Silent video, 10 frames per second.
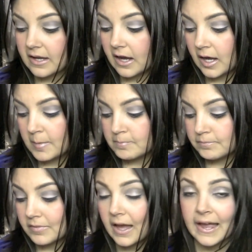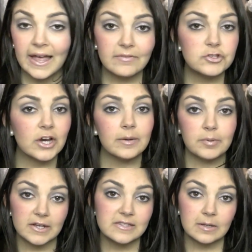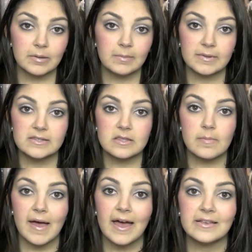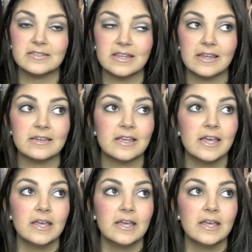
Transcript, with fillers: Um, I have tried pressing pigments in the past and